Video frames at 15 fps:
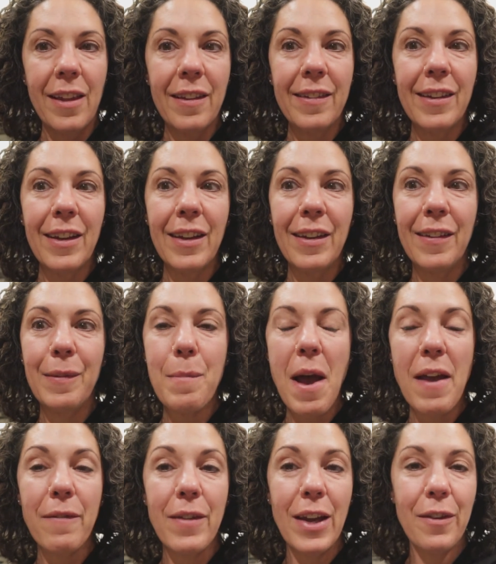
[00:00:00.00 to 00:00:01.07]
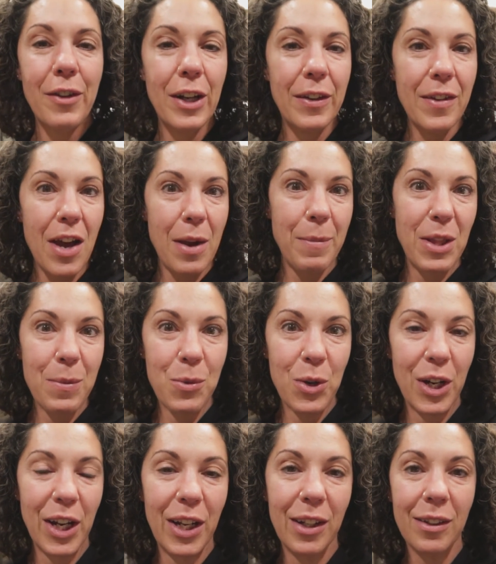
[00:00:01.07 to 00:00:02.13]
This is my favorite time in the
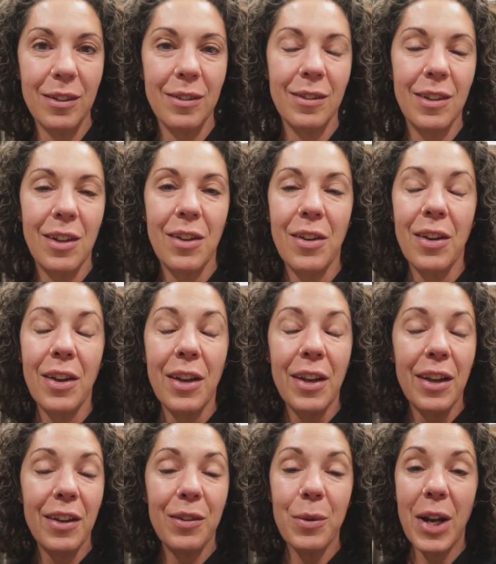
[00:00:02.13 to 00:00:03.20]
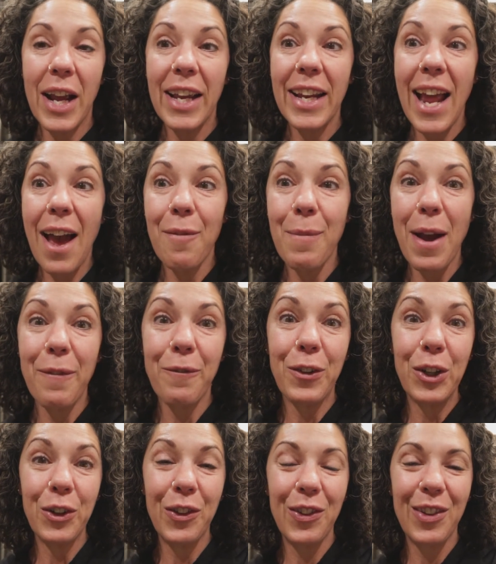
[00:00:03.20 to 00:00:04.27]
morning, is when I can have my
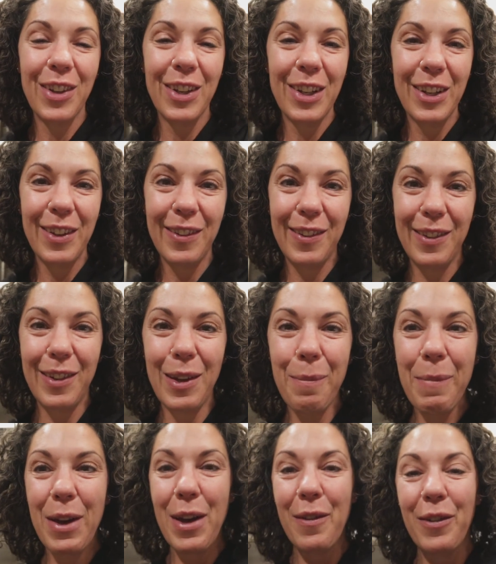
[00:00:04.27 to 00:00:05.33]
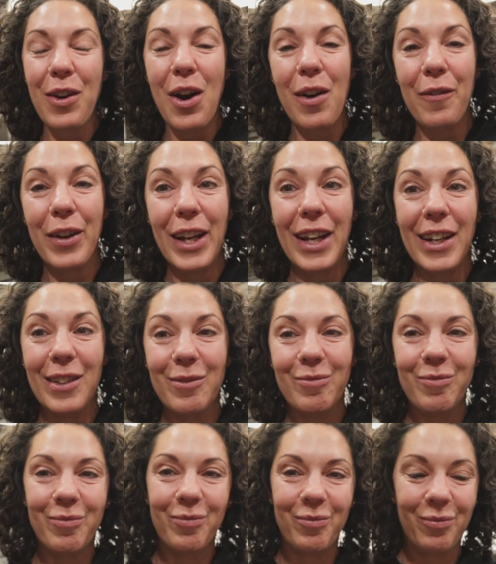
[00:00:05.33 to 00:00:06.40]
first sip of coffee.
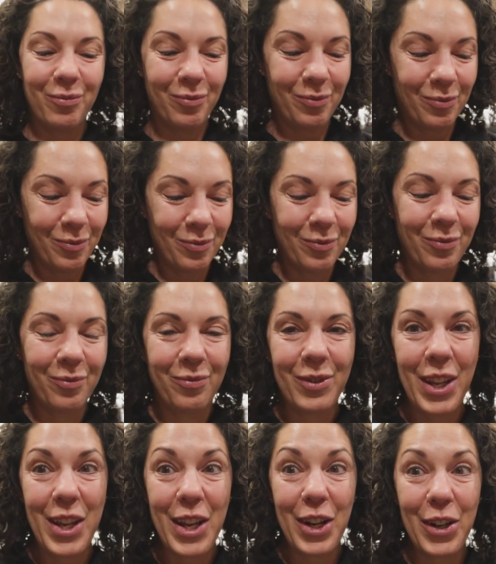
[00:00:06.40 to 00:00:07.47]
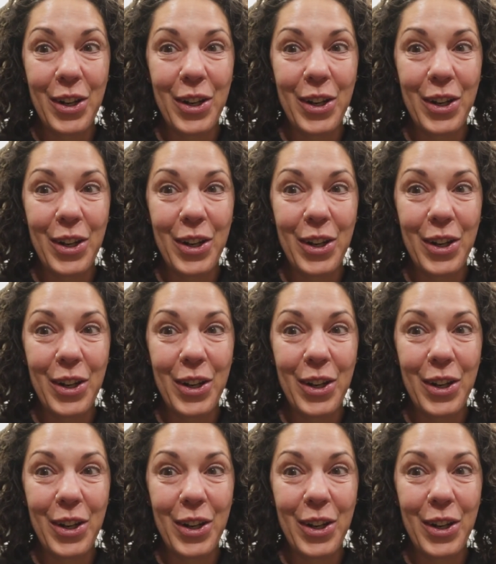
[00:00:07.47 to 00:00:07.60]
And